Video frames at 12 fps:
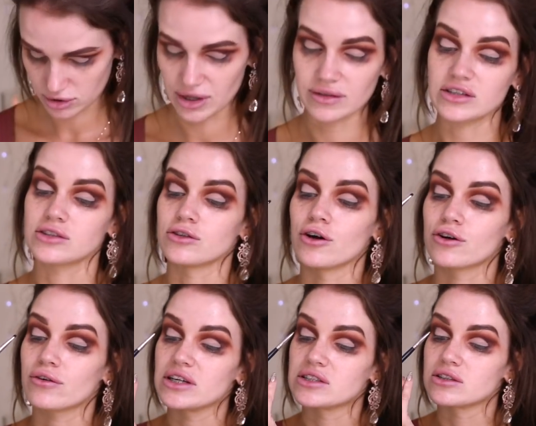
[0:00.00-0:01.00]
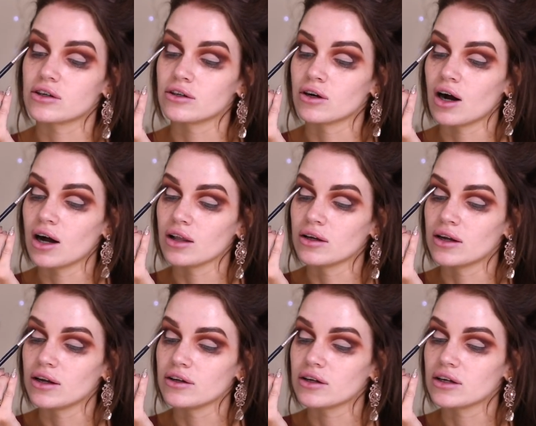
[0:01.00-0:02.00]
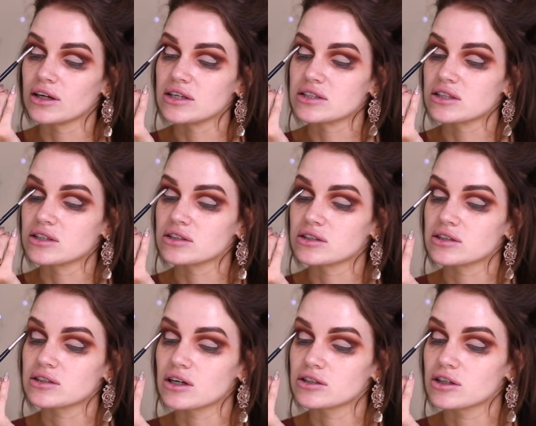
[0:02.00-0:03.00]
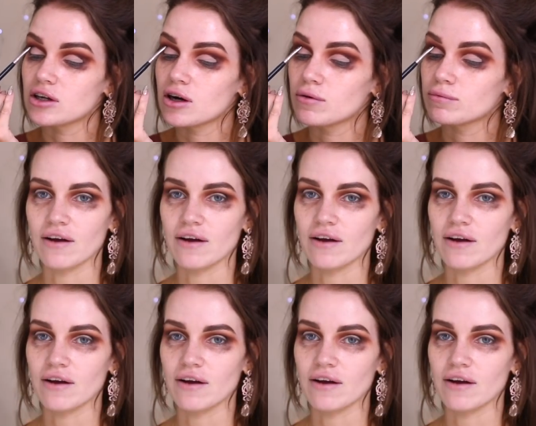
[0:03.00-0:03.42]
so that there's no creases on your eyelid and you can easily just touch it up.